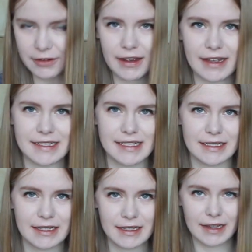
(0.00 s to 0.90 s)
you
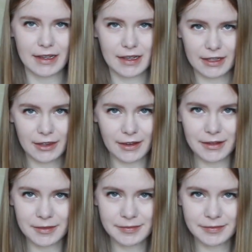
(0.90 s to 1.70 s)
guys? Good?